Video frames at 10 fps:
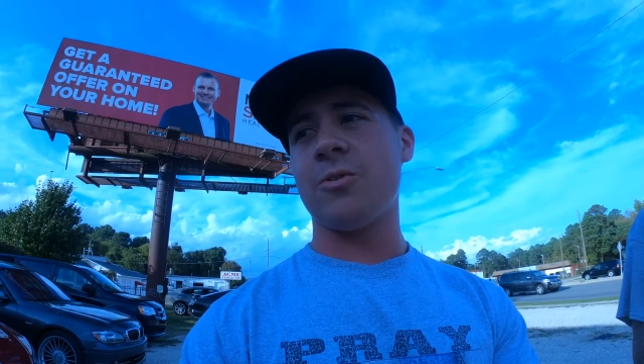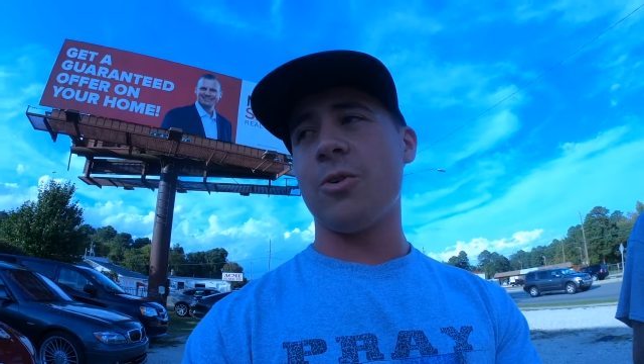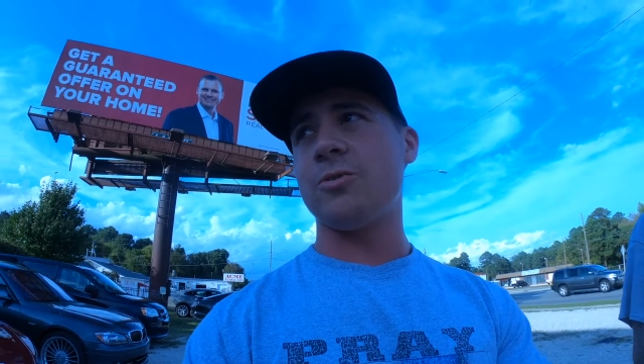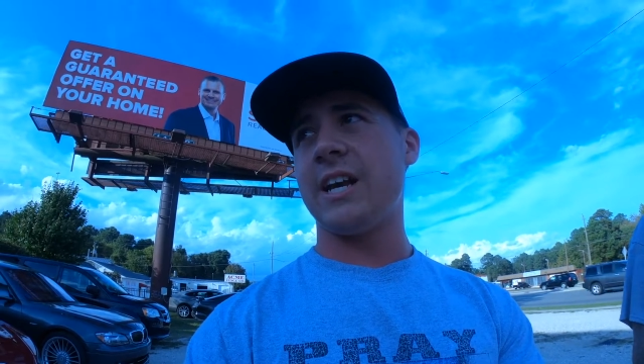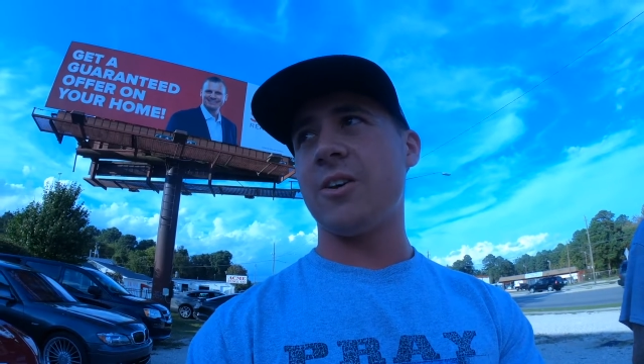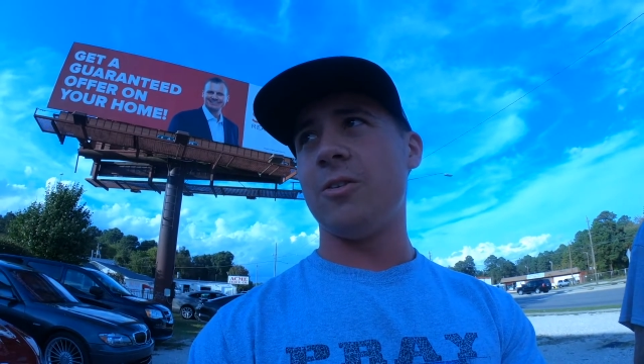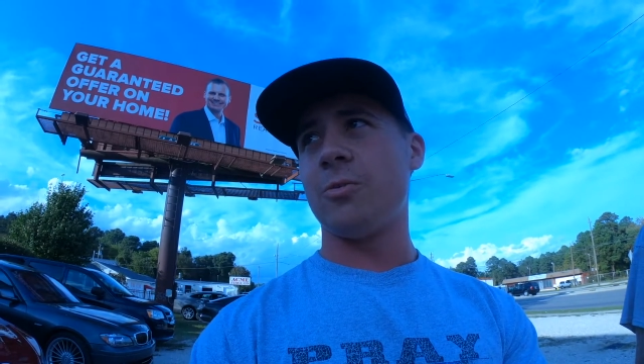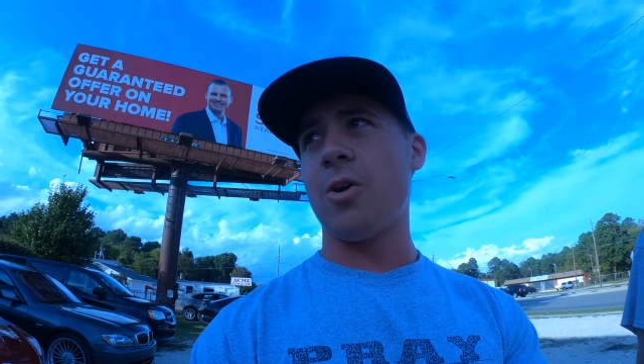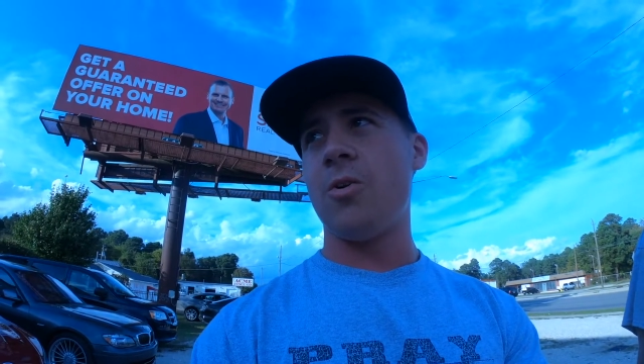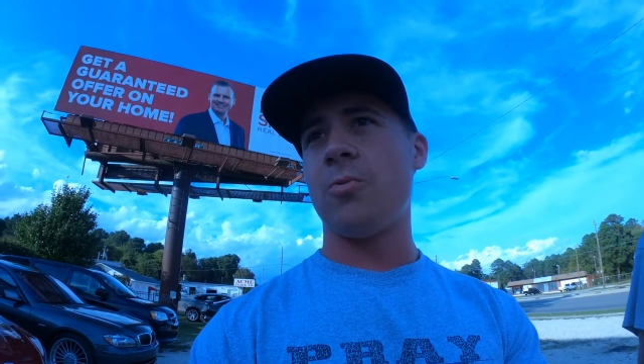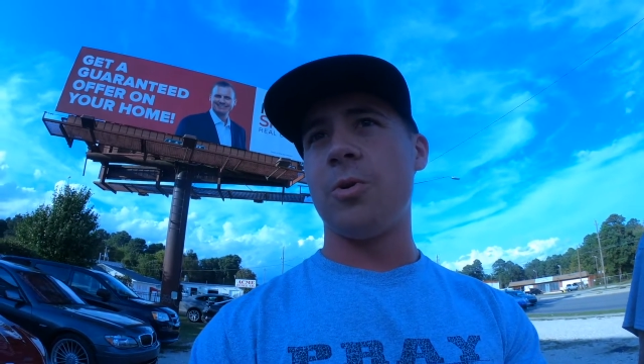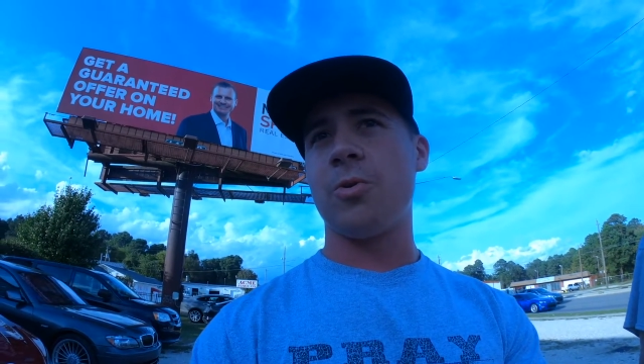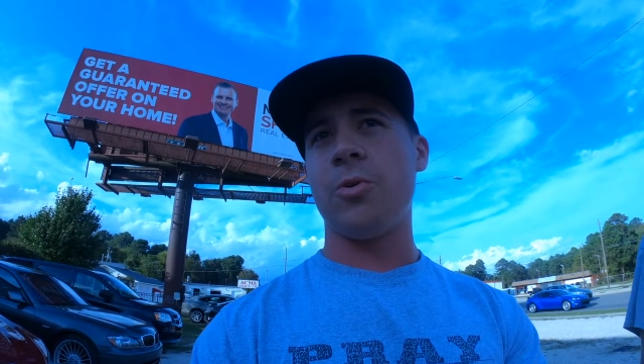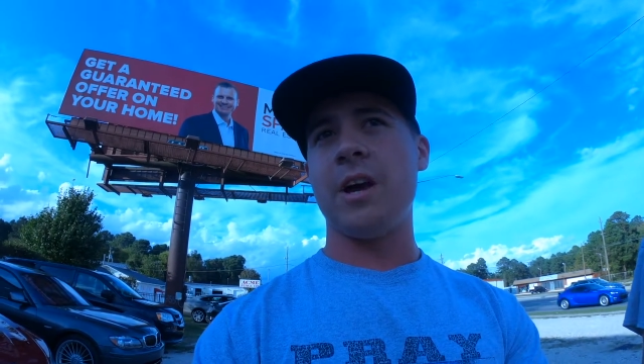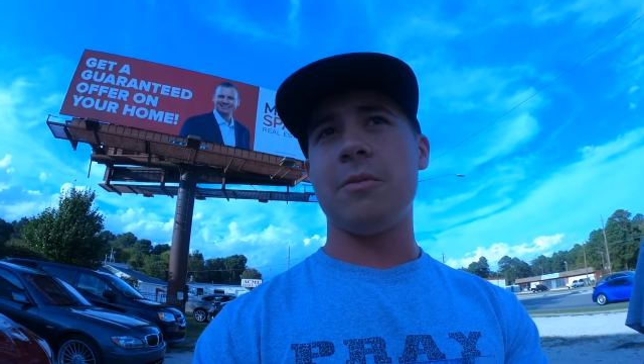are gonna go take it on the road real
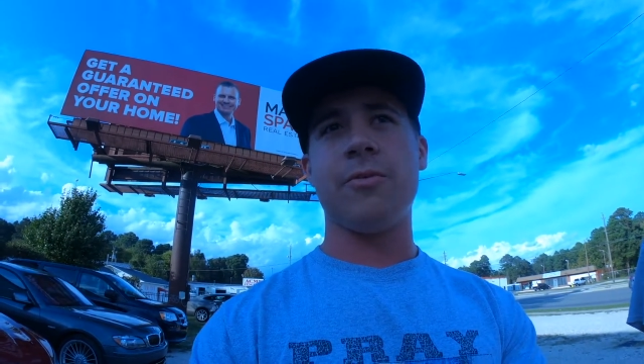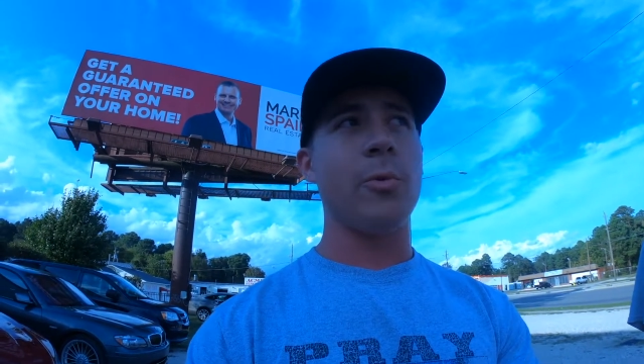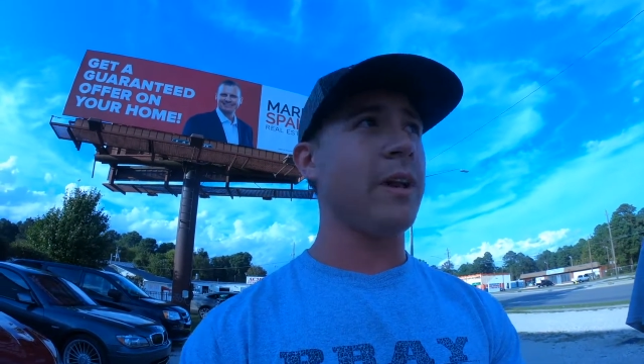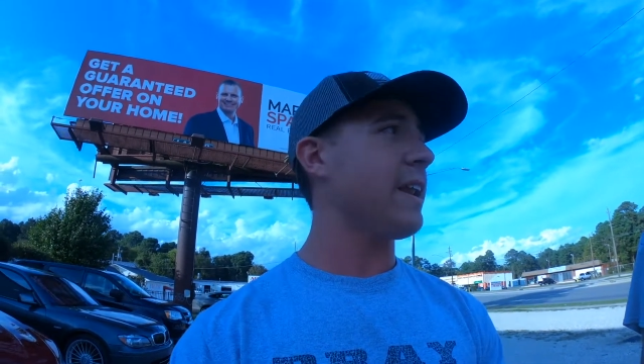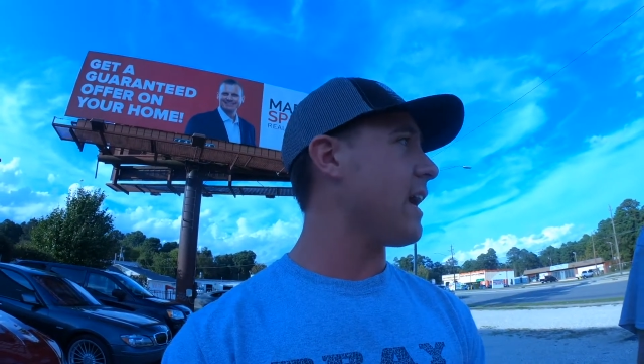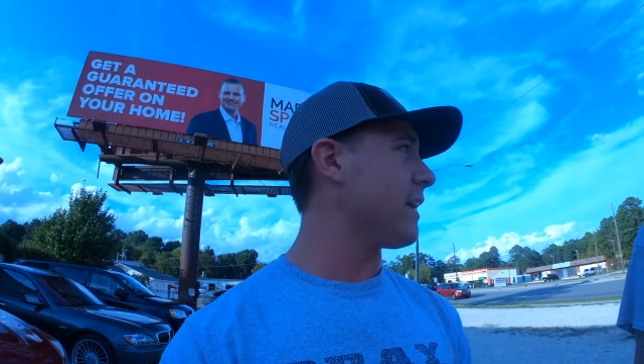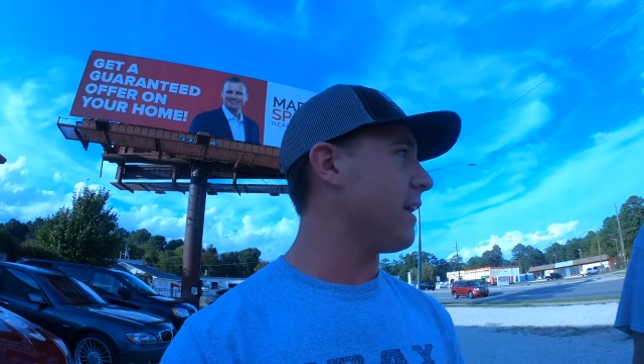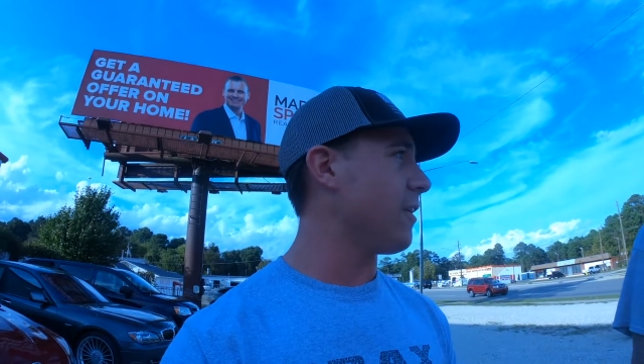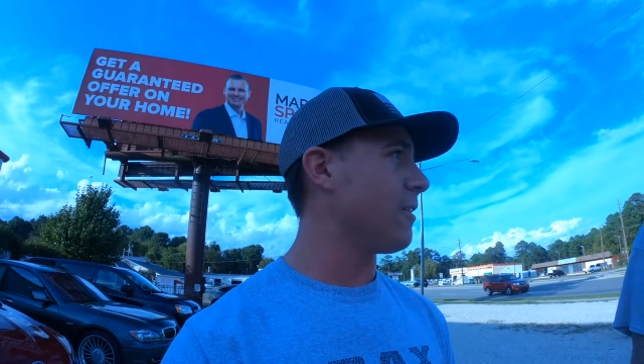quick before we get out of here,